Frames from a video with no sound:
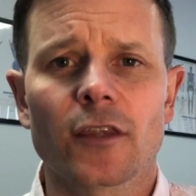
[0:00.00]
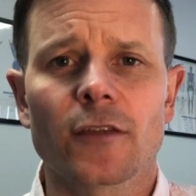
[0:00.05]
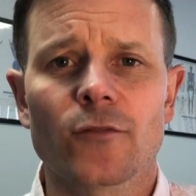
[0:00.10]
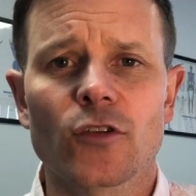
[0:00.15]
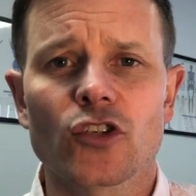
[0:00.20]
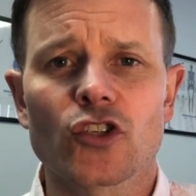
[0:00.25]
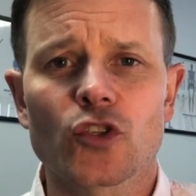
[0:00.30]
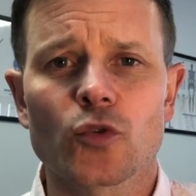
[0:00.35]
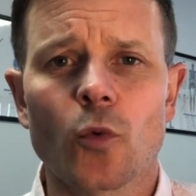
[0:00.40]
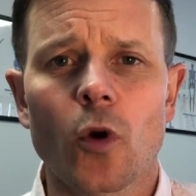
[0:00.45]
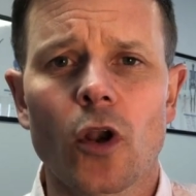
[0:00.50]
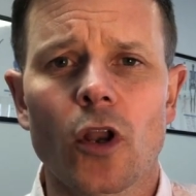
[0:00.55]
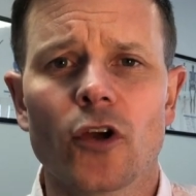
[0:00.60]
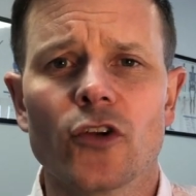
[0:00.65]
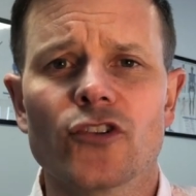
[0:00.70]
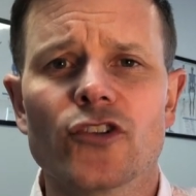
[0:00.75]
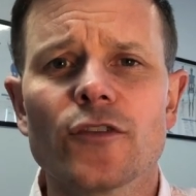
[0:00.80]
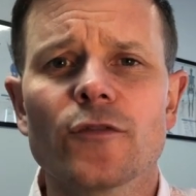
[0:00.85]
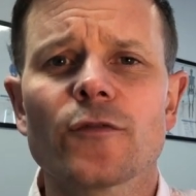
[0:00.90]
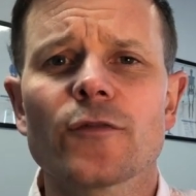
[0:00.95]
of your swallow,
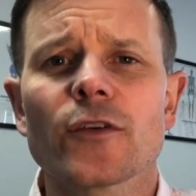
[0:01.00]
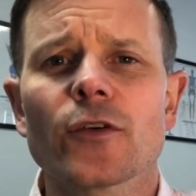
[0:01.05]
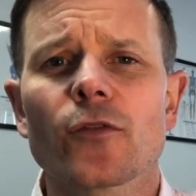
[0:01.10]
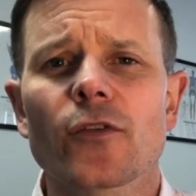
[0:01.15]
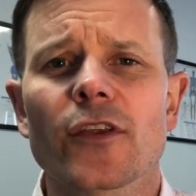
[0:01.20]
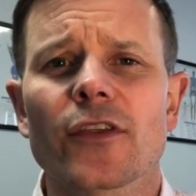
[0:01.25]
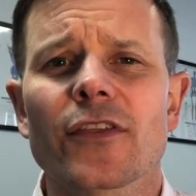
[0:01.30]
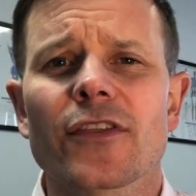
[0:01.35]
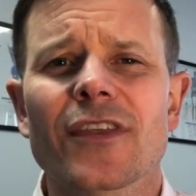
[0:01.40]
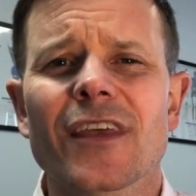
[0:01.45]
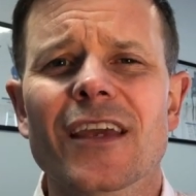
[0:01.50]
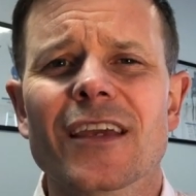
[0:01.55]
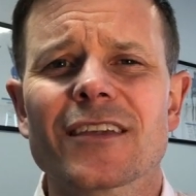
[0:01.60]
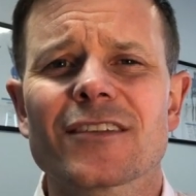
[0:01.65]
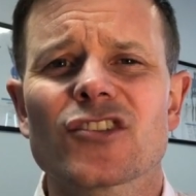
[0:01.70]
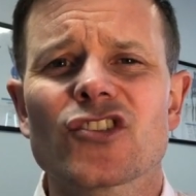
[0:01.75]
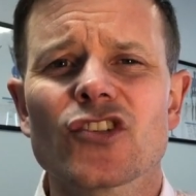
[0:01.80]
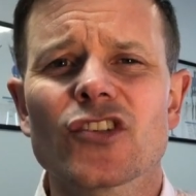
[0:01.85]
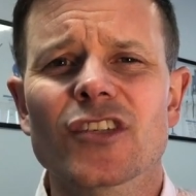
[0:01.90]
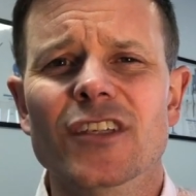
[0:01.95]
do you feel that things
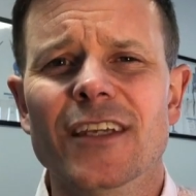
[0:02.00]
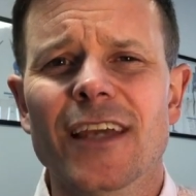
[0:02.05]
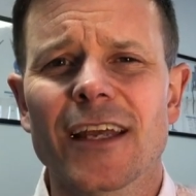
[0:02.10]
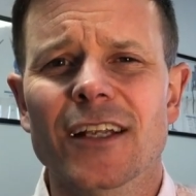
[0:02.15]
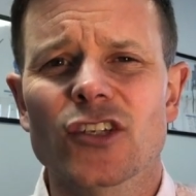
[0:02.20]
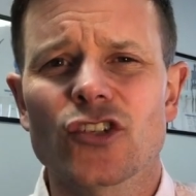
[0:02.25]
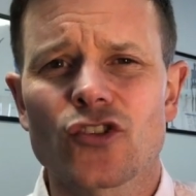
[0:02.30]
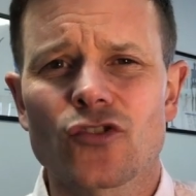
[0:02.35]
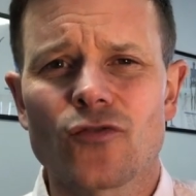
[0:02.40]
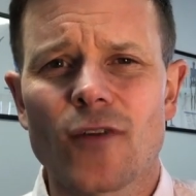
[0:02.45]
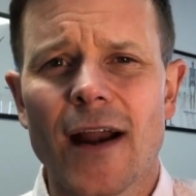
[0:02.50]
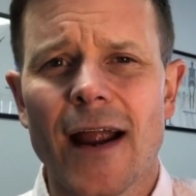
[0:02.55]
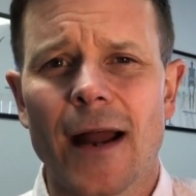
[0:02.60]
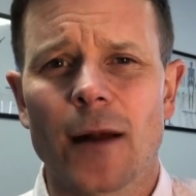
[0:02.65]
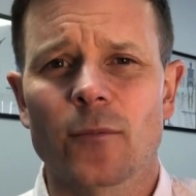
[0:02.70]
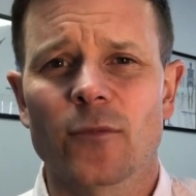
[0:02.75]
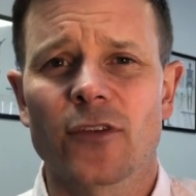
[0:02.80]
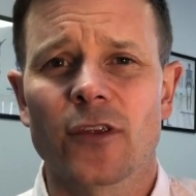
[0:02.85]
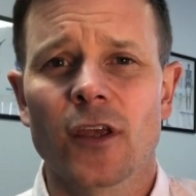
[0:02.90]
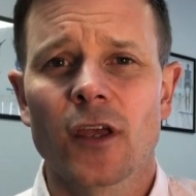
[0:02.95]
just get
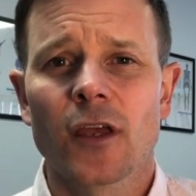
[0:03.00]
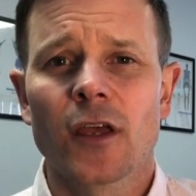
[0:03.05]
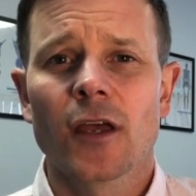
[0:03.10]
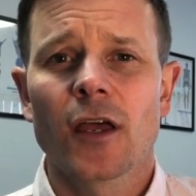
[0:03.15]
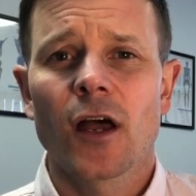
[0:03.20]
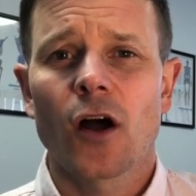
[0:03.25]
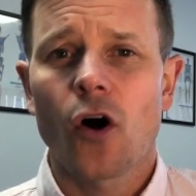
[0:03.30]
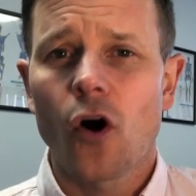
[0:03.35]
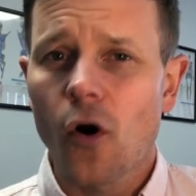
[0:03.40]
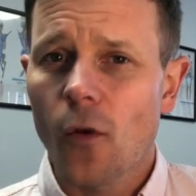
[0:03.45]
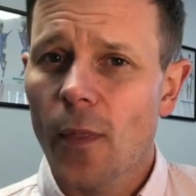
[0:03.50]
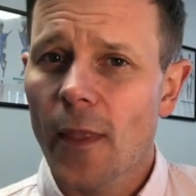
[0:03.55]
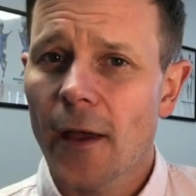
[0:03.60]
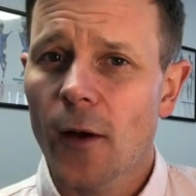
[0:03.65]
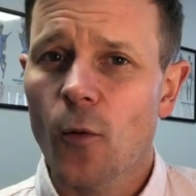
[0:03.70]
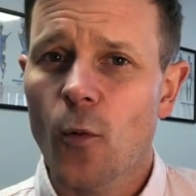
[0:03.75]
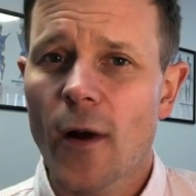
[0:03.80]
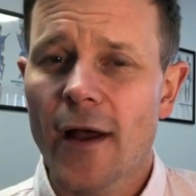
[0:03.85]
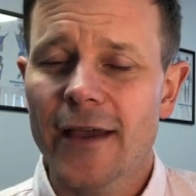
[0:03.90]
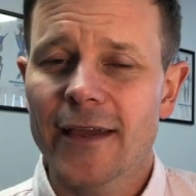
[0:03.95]
trapped on their
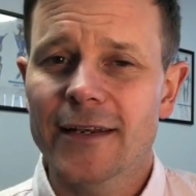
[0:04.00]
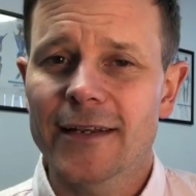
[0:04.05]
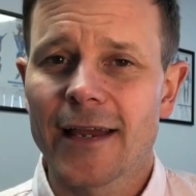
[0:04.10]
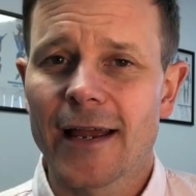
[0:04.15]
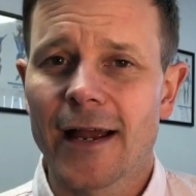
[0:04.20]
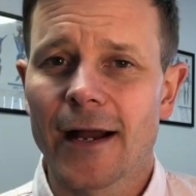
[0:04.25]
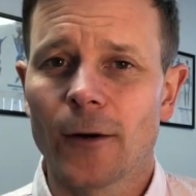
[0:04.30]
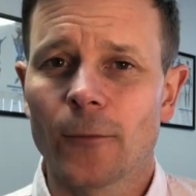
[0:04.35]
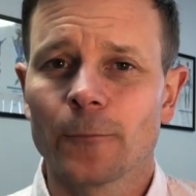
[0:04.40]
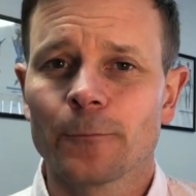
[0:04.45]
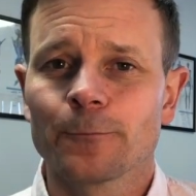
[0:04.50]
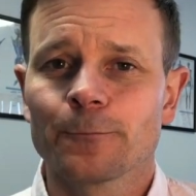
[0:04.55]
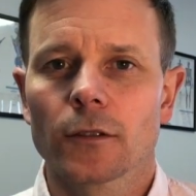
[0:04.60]
way down?